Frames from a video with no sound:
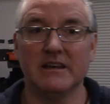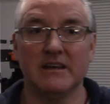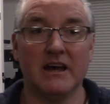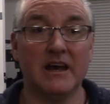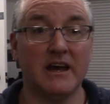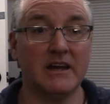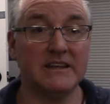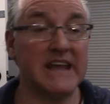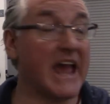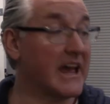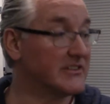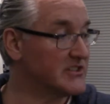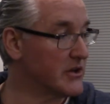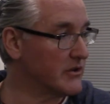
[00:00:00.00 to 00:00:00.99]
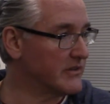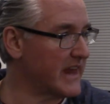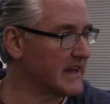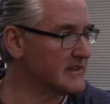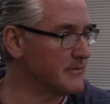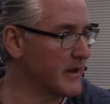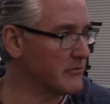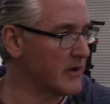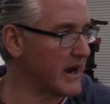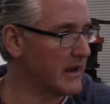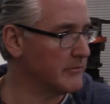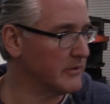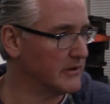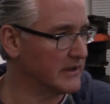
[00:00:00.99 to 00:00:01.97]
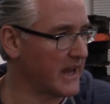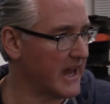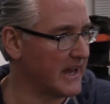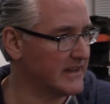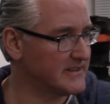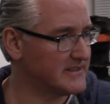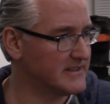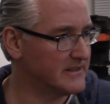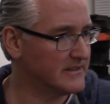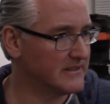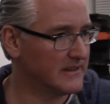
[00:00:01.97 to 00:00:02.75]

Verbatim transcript: Uh, yeah, so that's my ramble, guys.